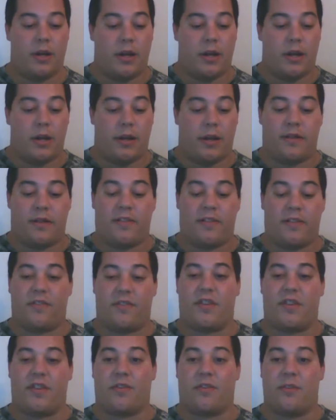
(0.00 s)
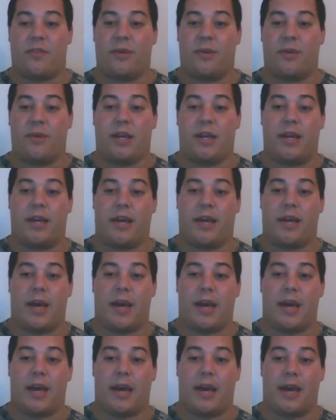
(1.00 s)
this is just going to be
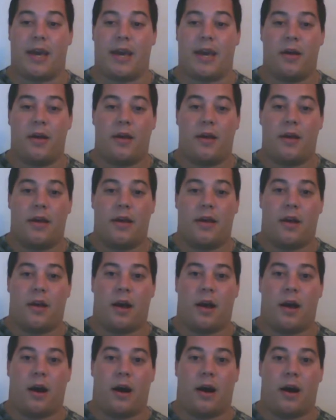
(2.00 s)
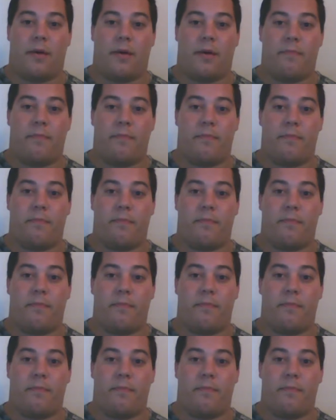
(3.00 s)
a um,